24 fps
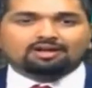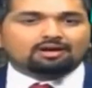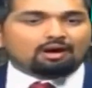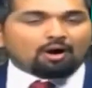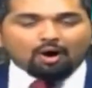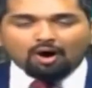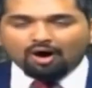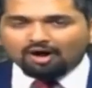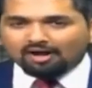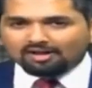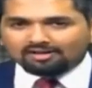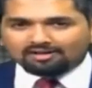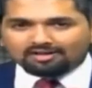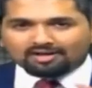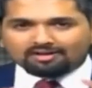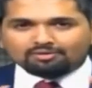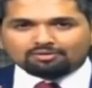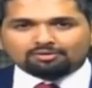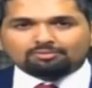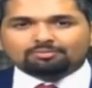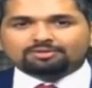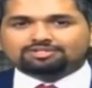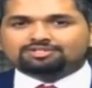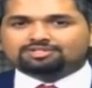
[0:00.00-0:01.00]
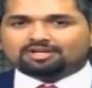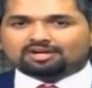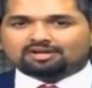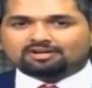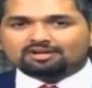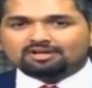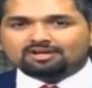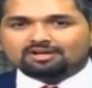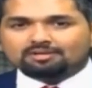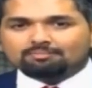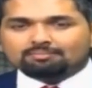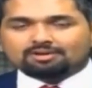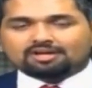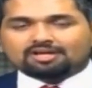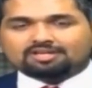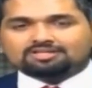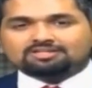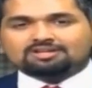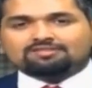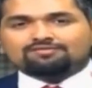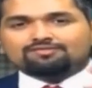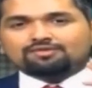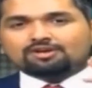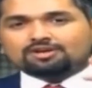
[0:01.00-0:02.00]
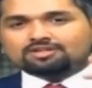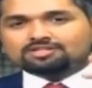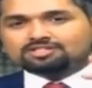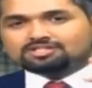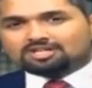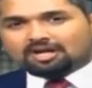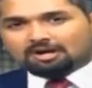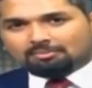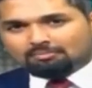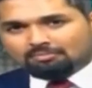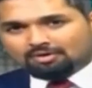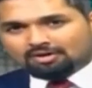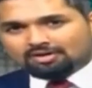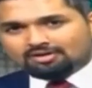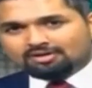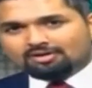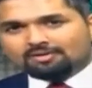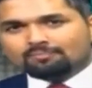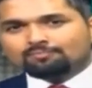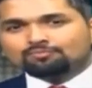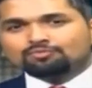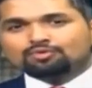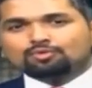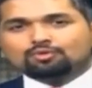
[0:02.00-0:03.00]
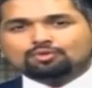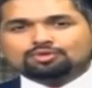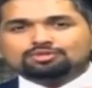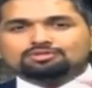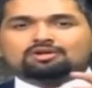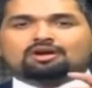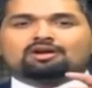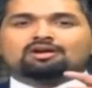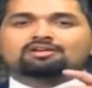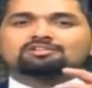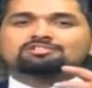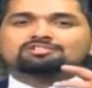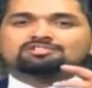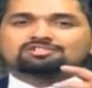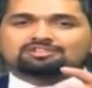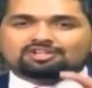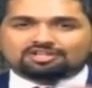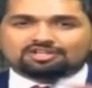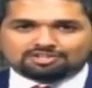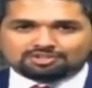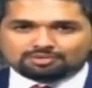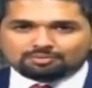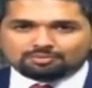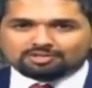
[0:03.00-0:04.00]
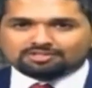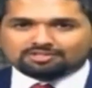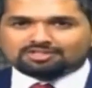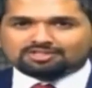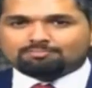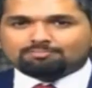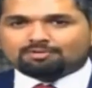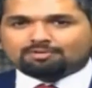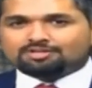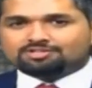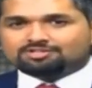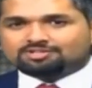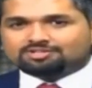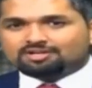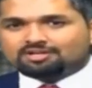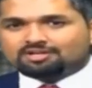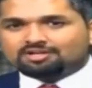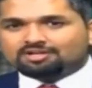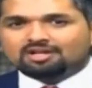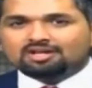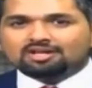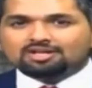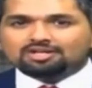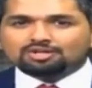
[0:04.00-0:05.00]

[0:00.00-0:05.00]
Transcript: All that will be checked. Because if you're someone who is not a trustworthy person,